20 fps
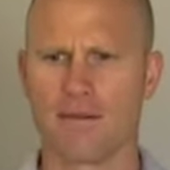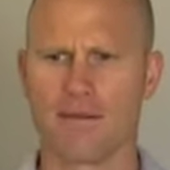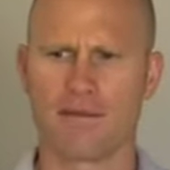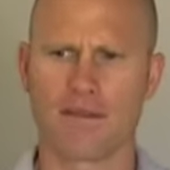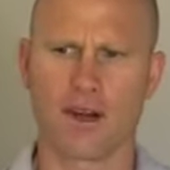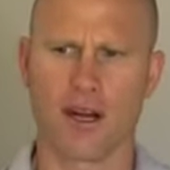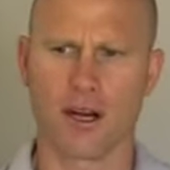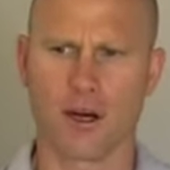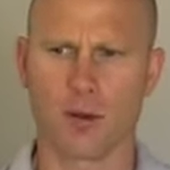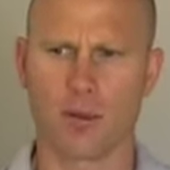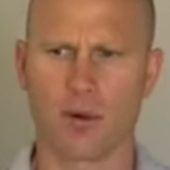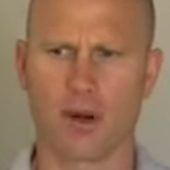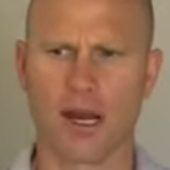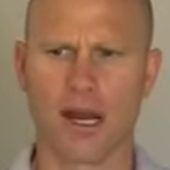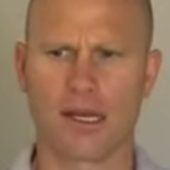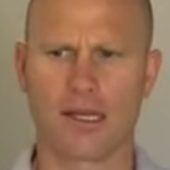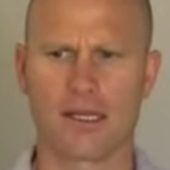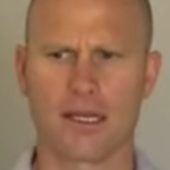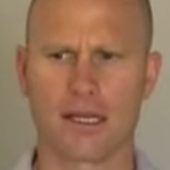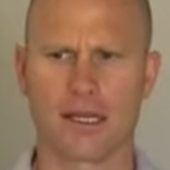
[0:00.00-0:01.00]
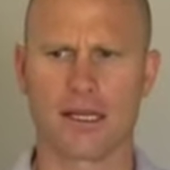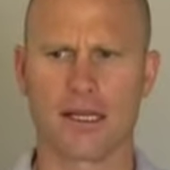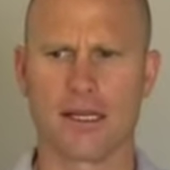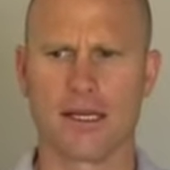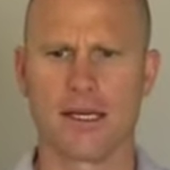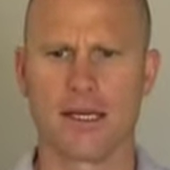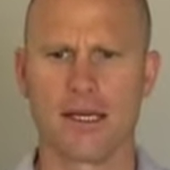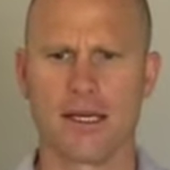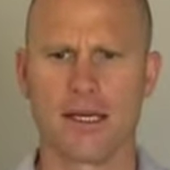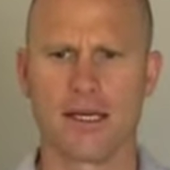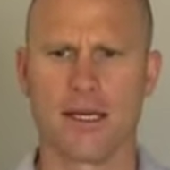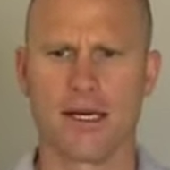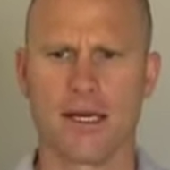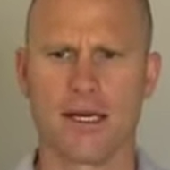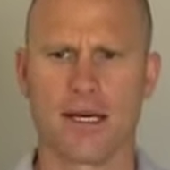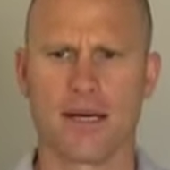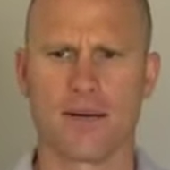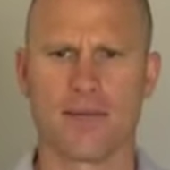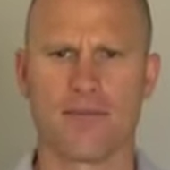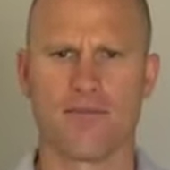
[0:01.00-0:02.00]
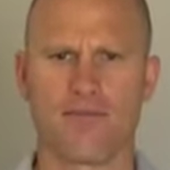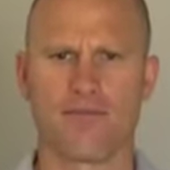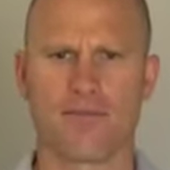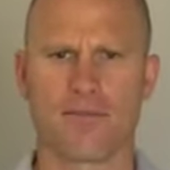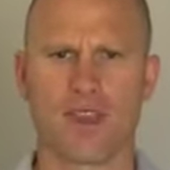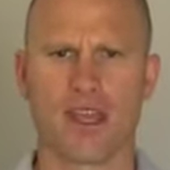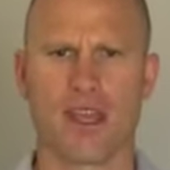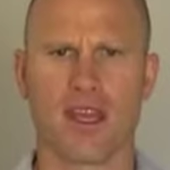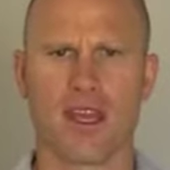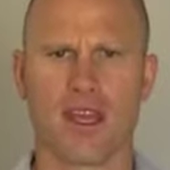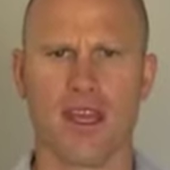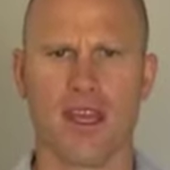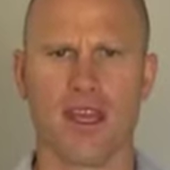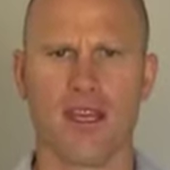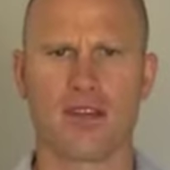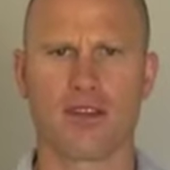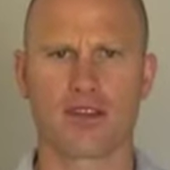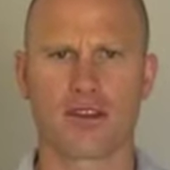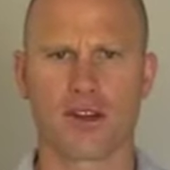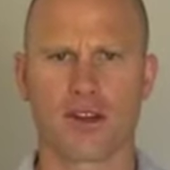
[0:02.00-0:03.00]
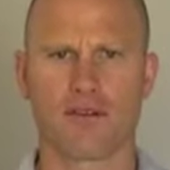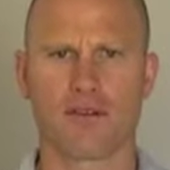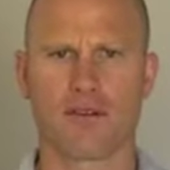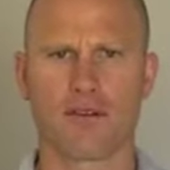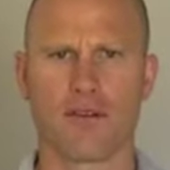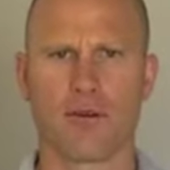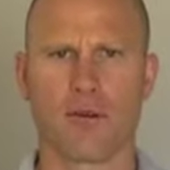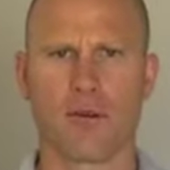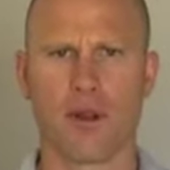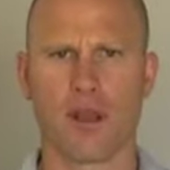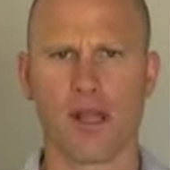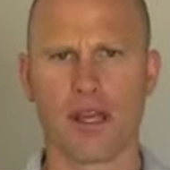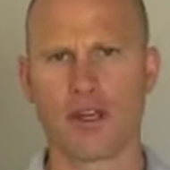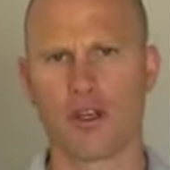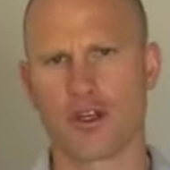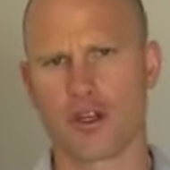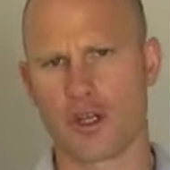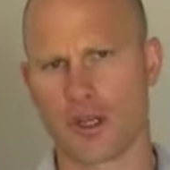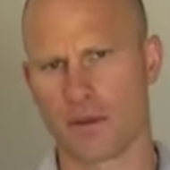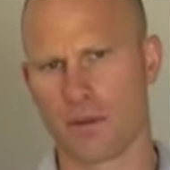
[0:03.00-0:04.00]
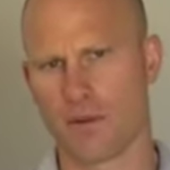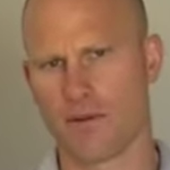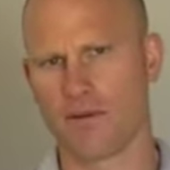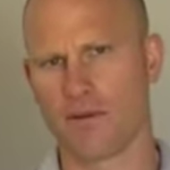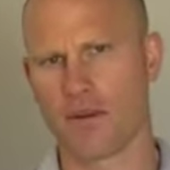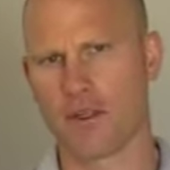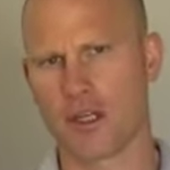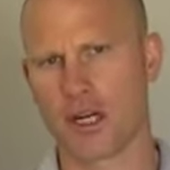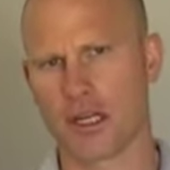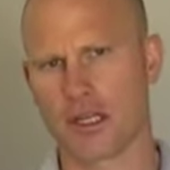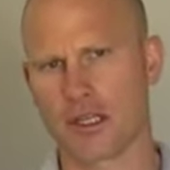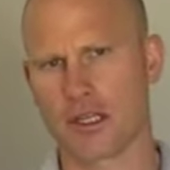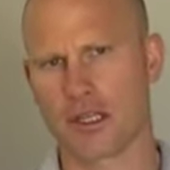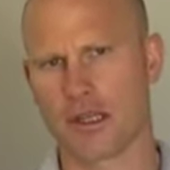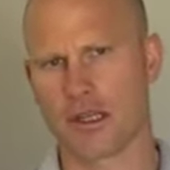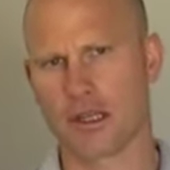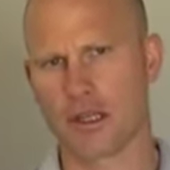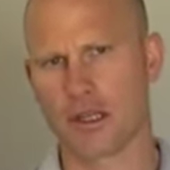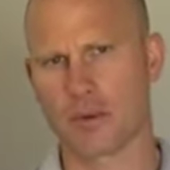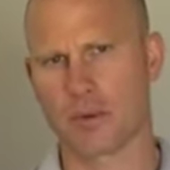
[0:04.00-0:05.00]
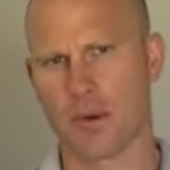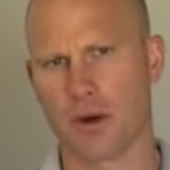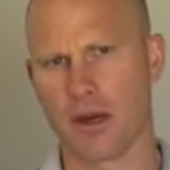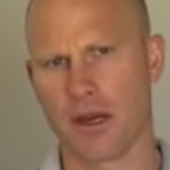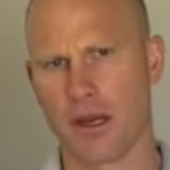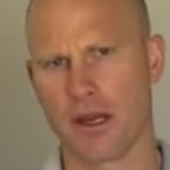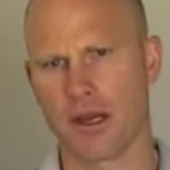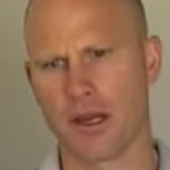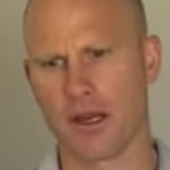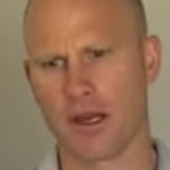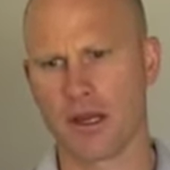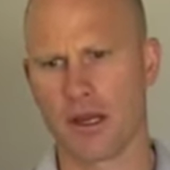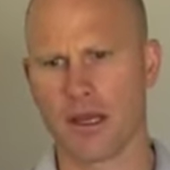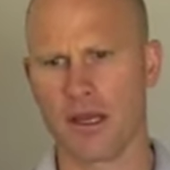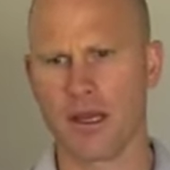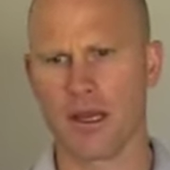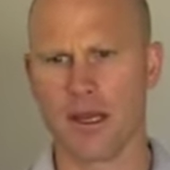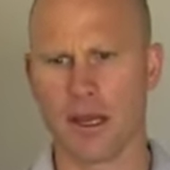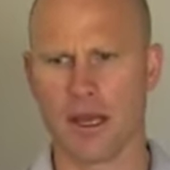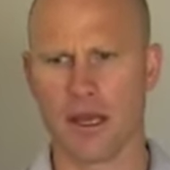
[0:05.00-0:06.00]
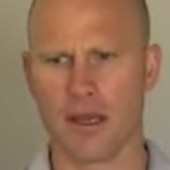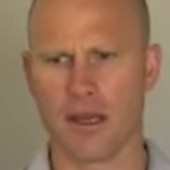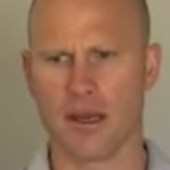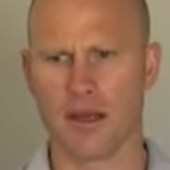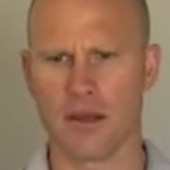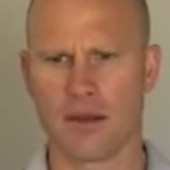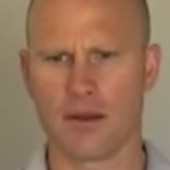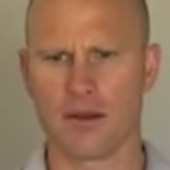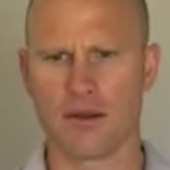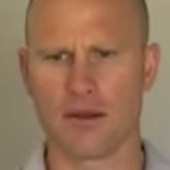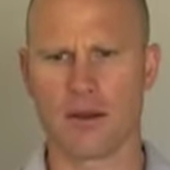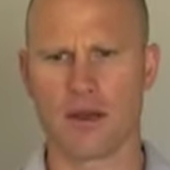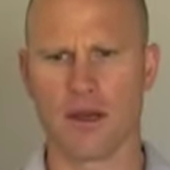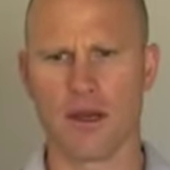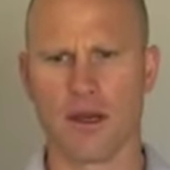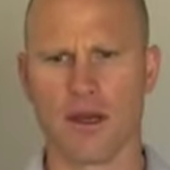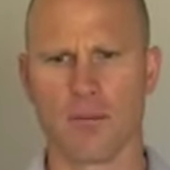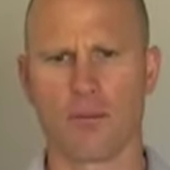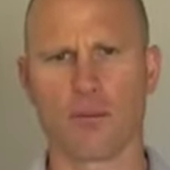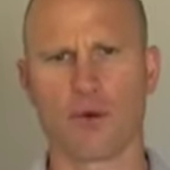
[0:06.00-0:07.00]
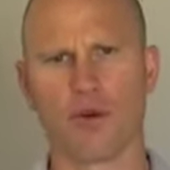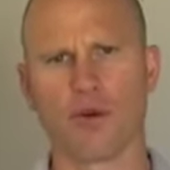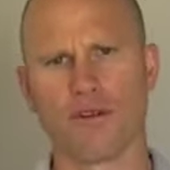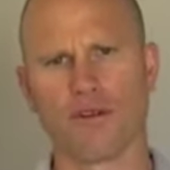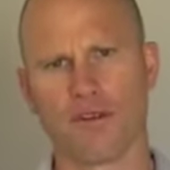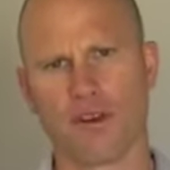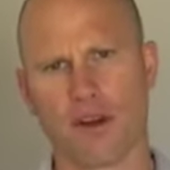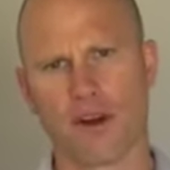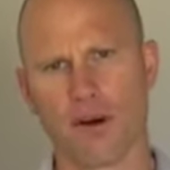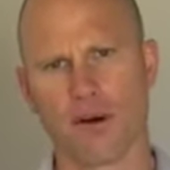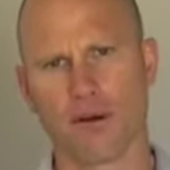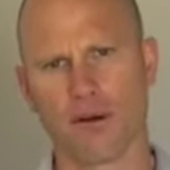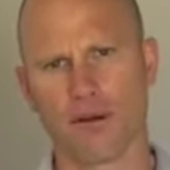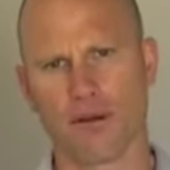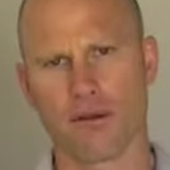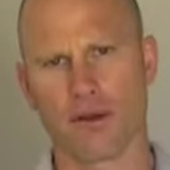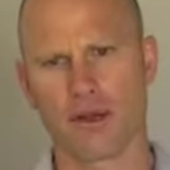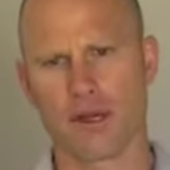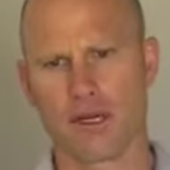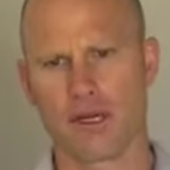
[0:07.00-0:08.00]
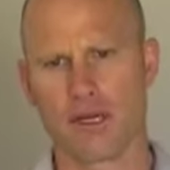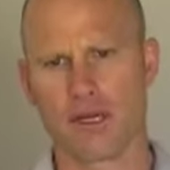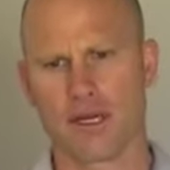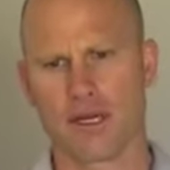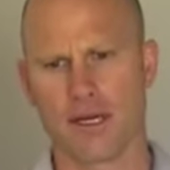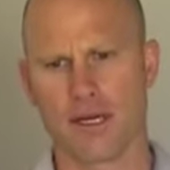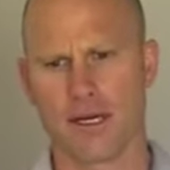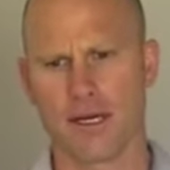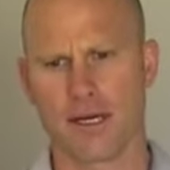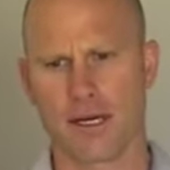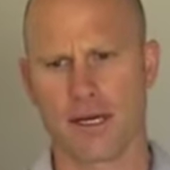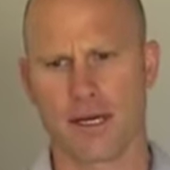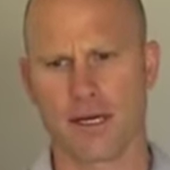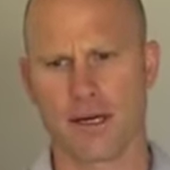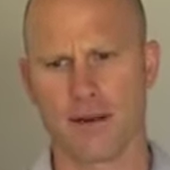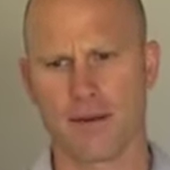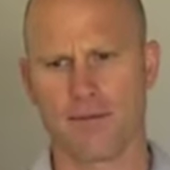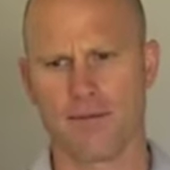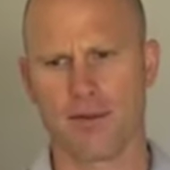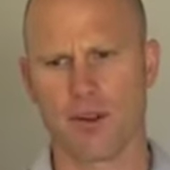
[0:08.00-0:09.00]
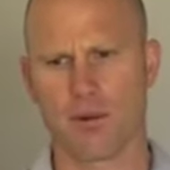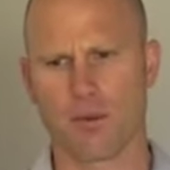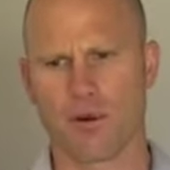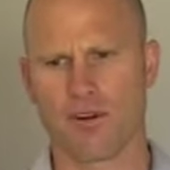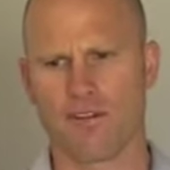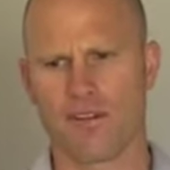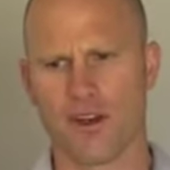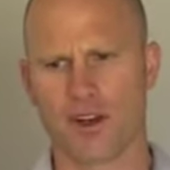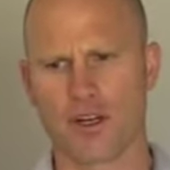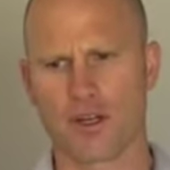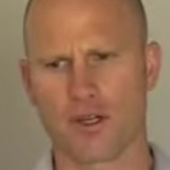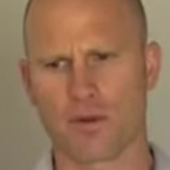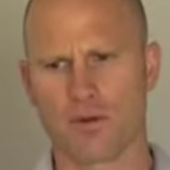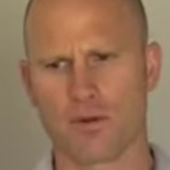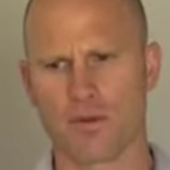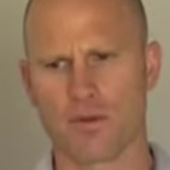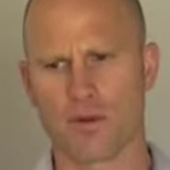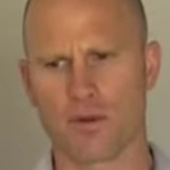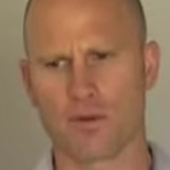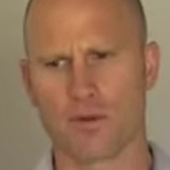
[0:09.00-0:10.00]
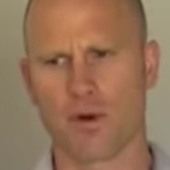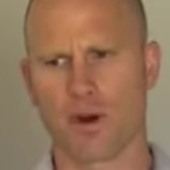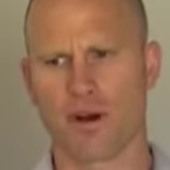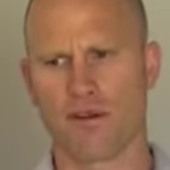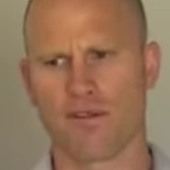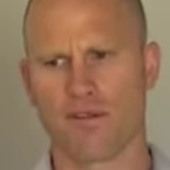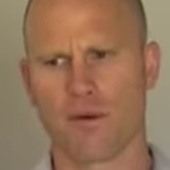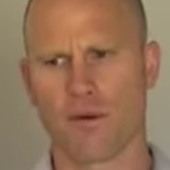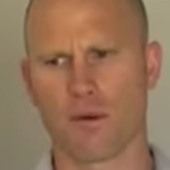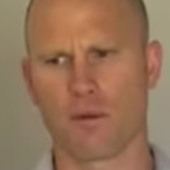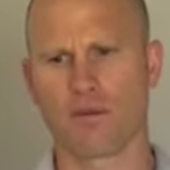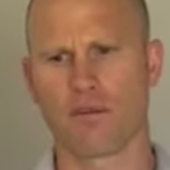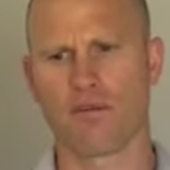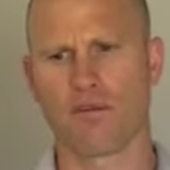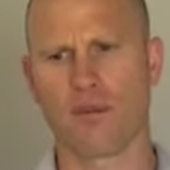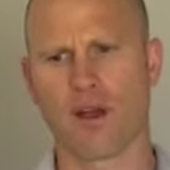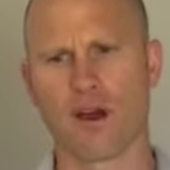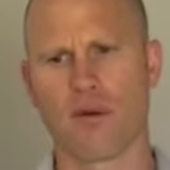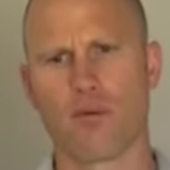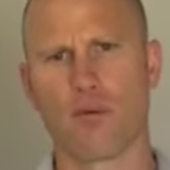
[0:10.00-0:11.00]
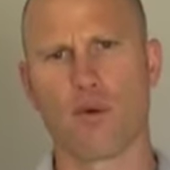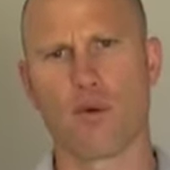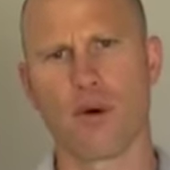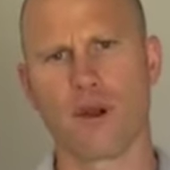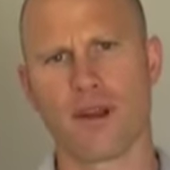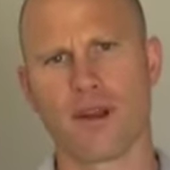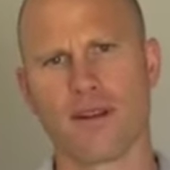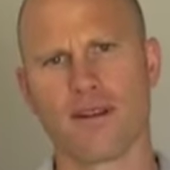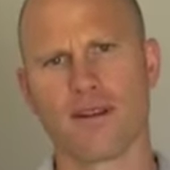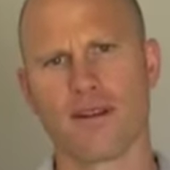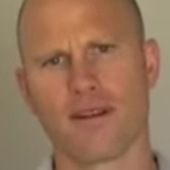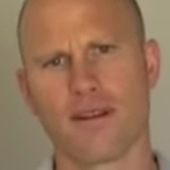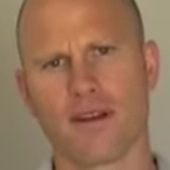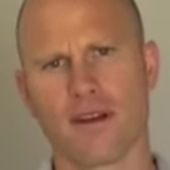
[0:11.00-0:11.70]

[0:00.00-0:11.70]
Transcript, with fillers: of chiropractic. Um, he discovered the relationship of adjusting the spine and improved health. Uh, the profession was brought forward from that point